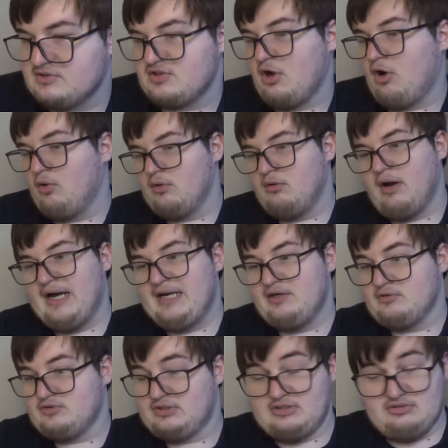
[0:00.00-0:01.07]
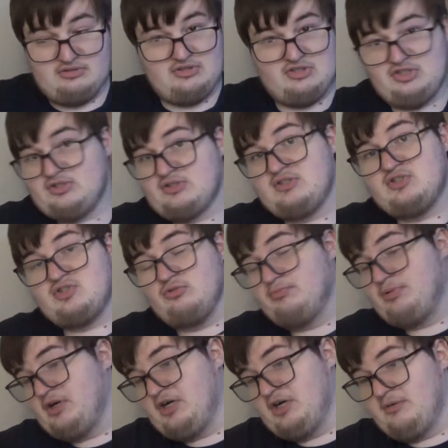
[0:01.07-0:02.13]
the whole line are just
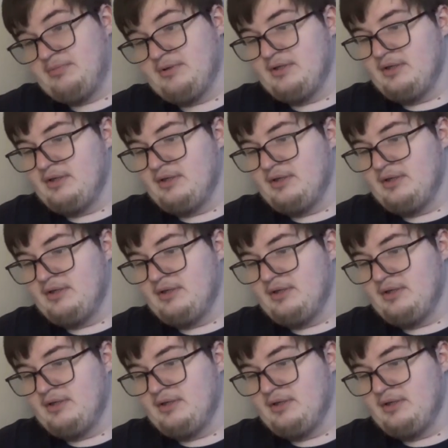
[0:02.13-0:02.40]
superb.